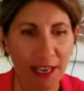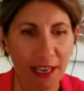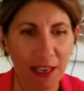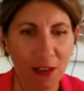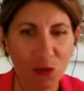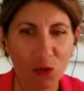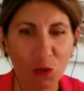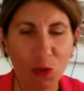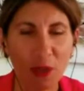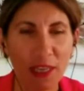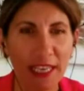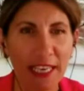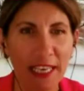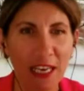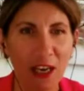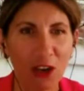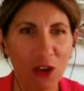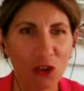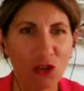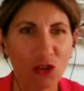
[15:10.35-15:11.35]
It's
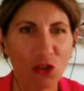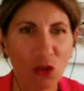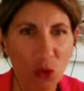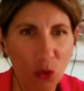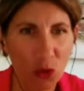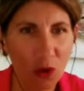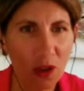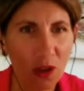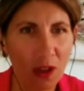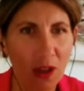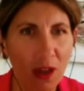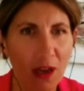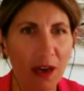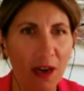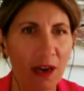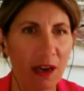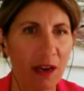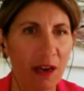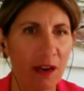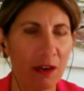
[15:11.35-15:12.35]
really a jewel
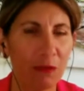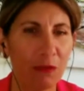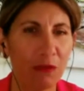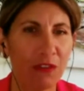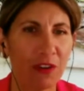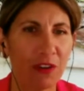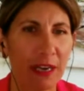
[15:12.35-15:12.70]
of,